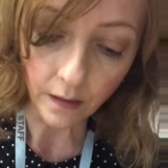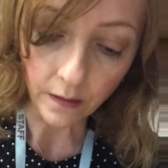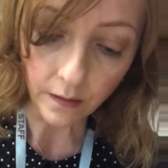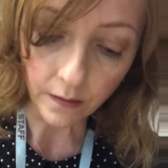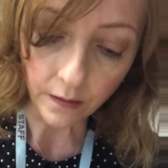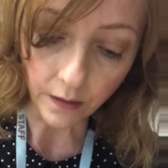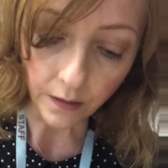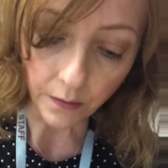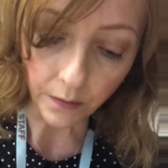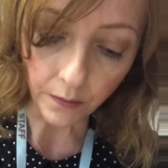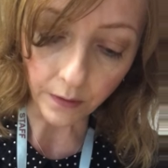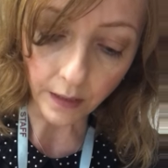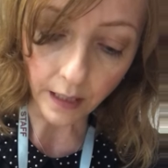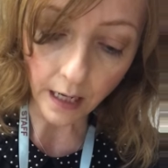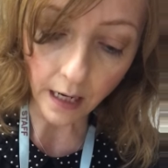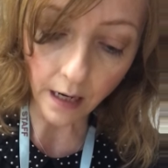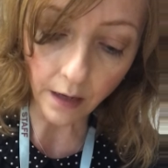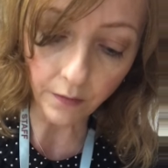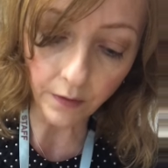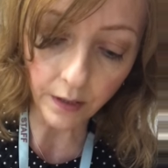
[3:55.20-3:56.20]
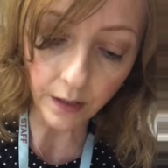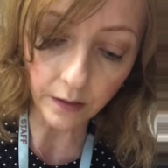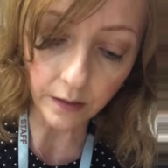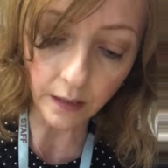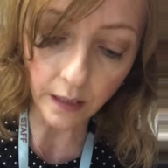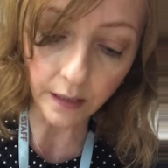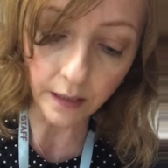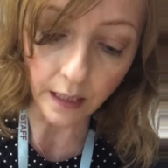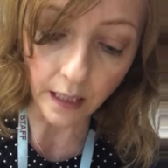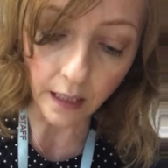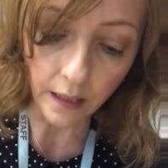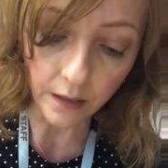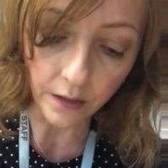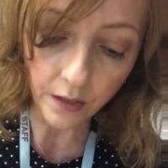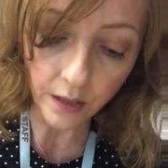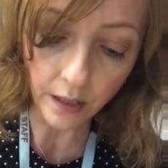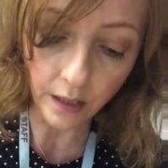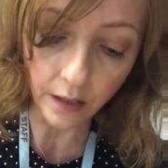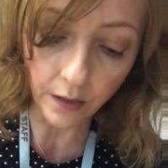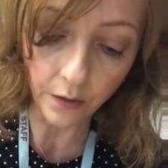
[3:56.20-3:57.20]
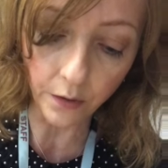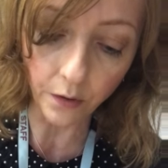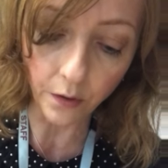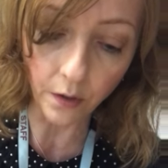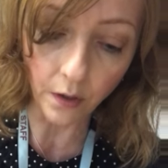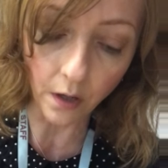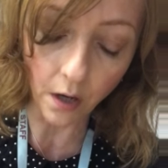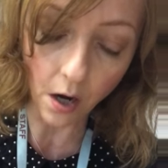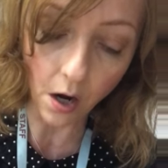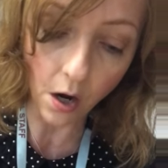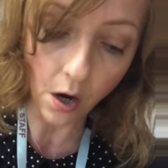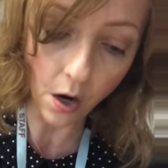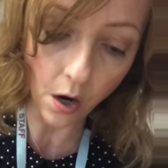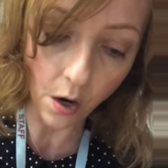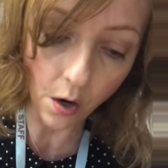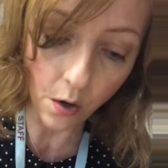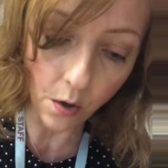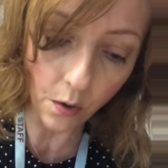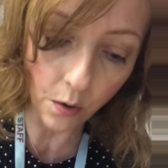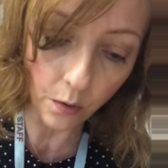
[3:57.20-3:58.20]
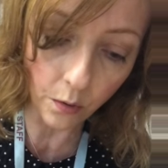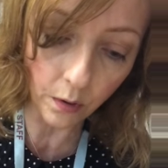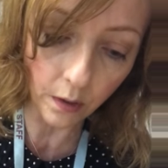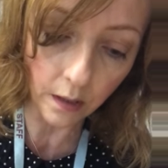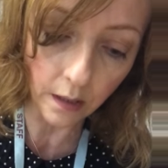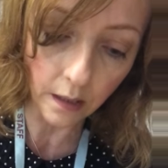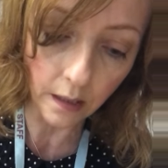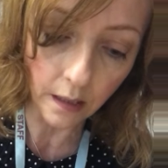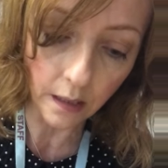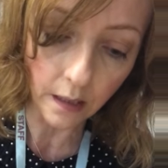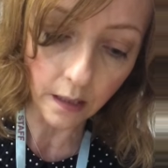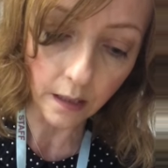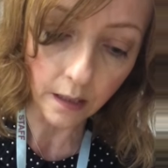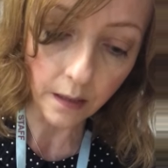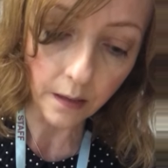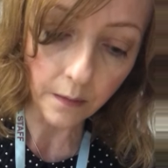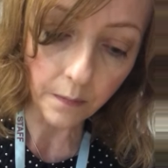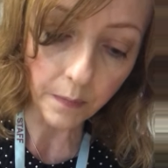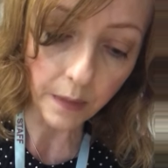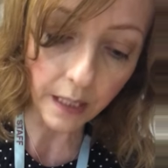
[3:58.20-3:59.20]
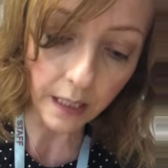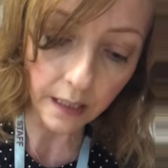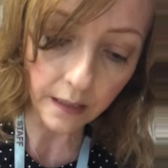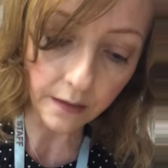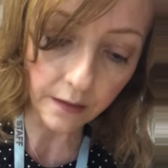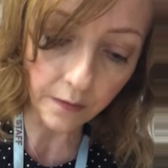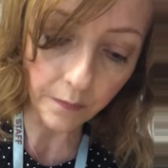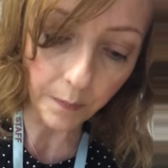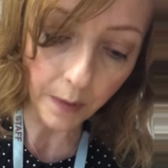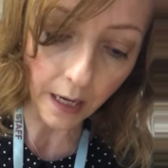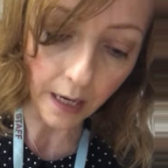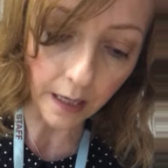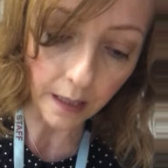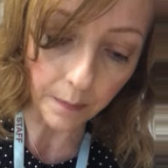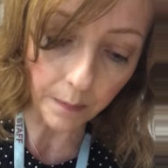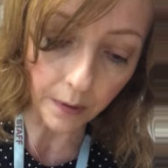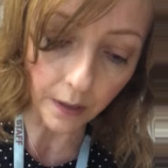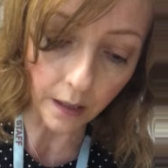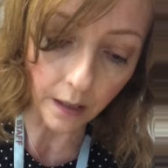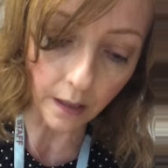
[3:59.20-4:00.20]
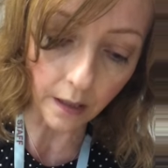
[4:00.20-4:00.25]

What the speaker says: You carry on like that until your whole piece of paper,